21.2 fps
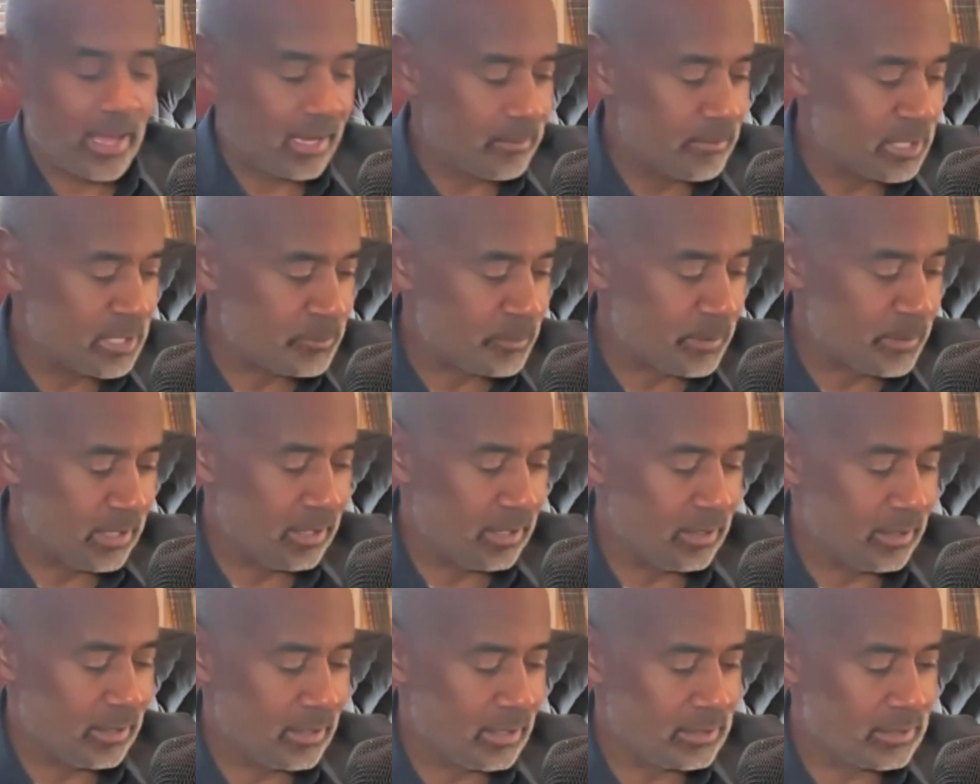It must be
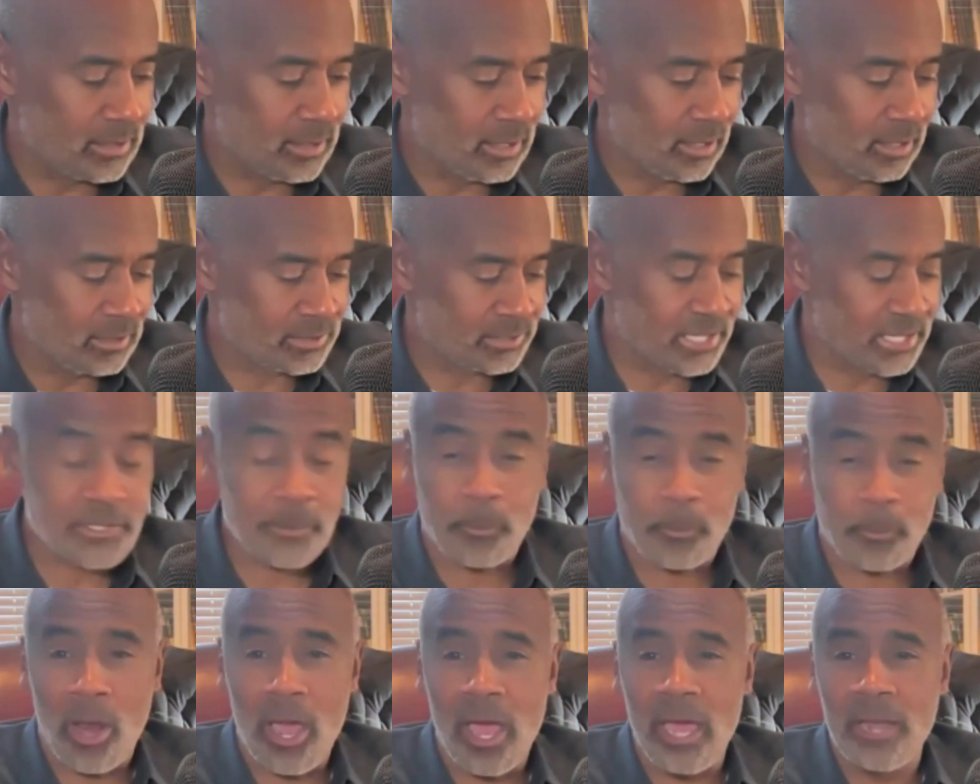a sense of
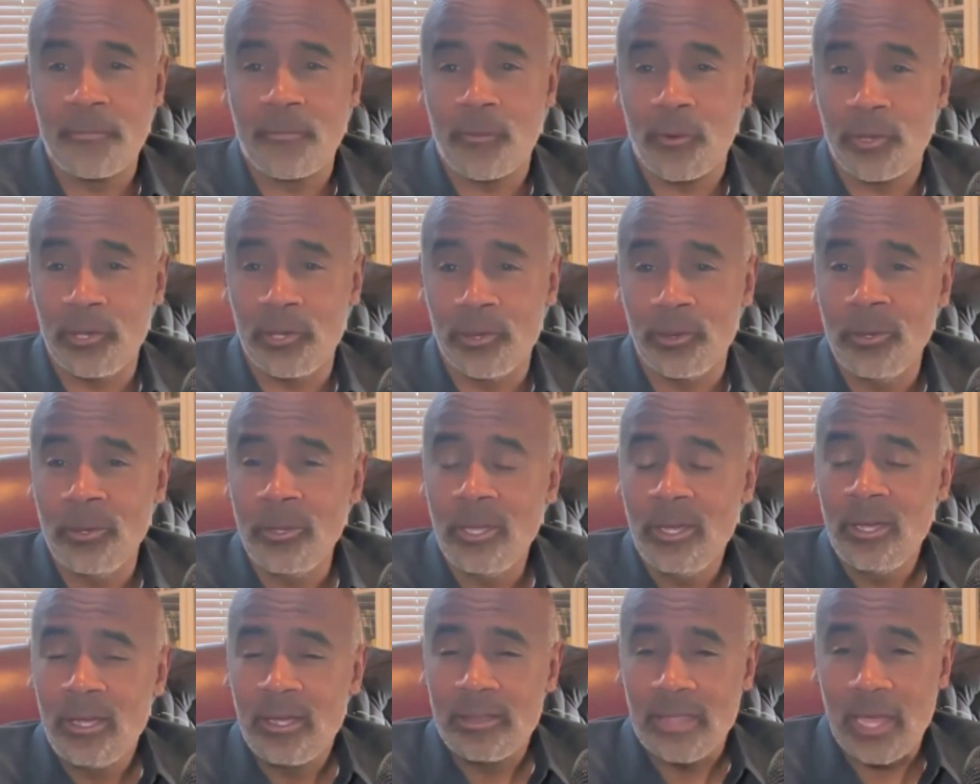pride for you
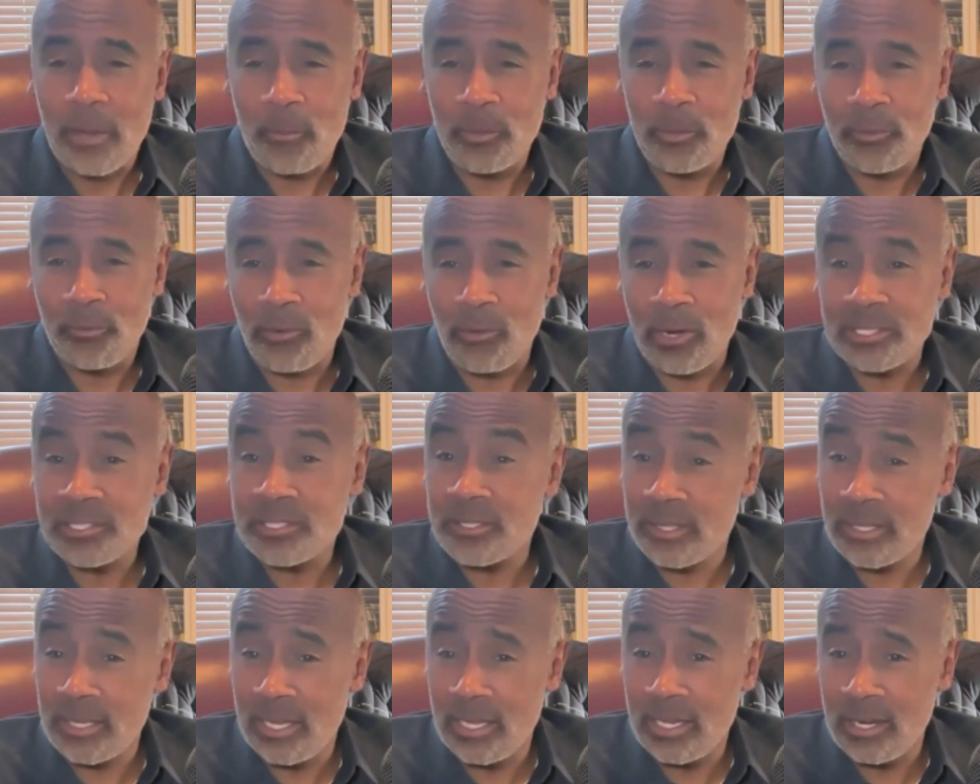that when the rest of
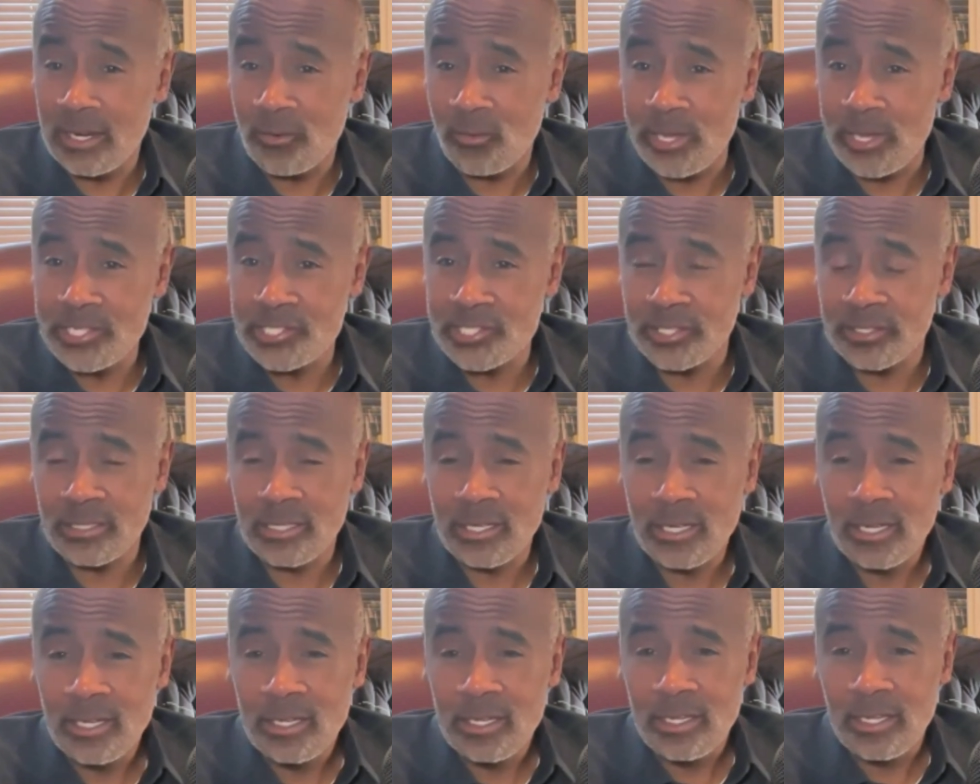the region
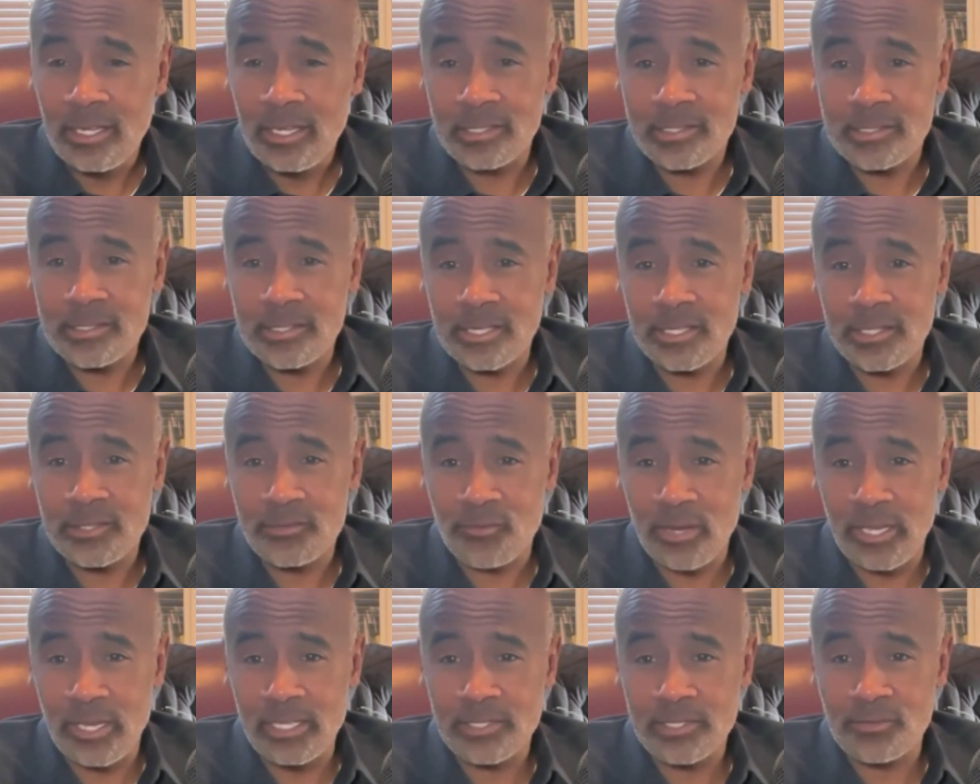
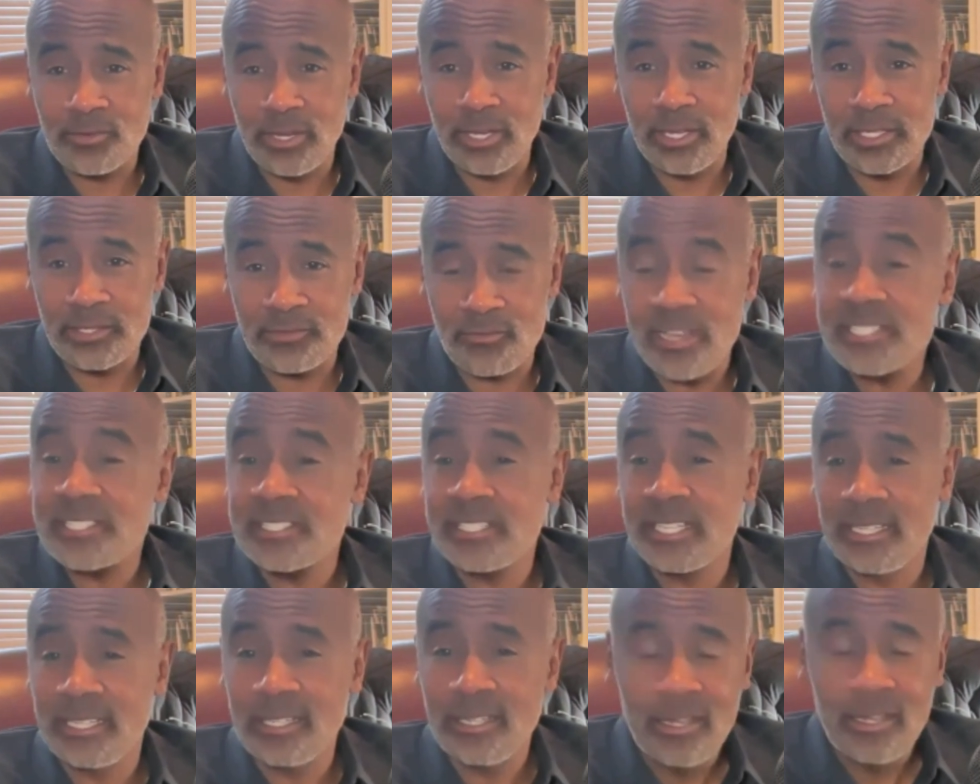is
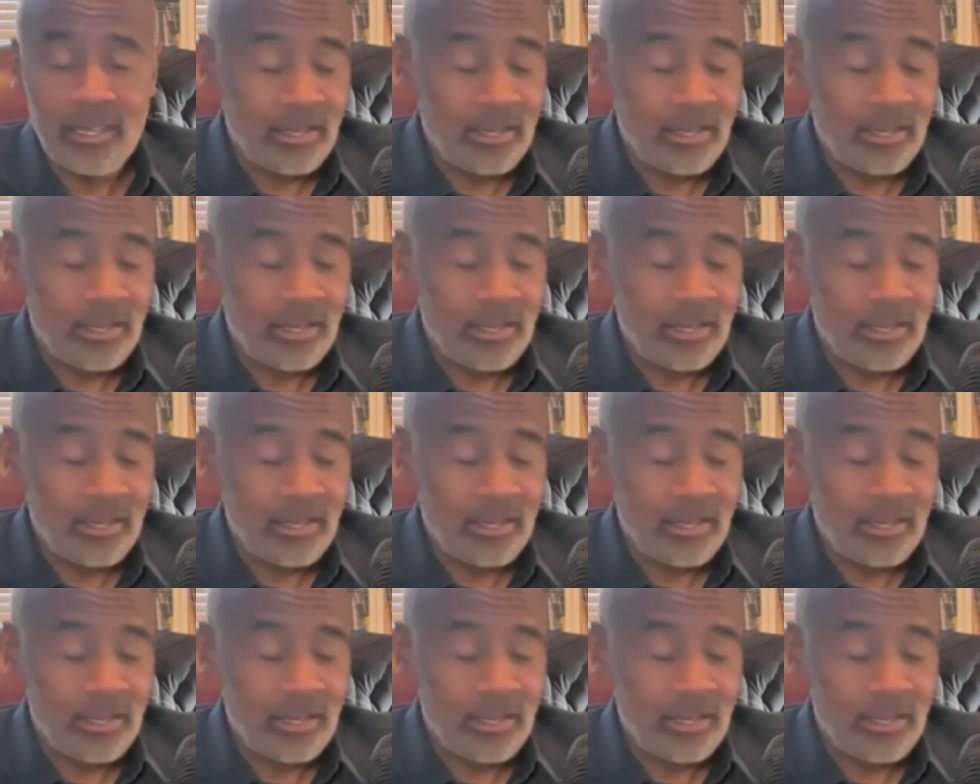resting,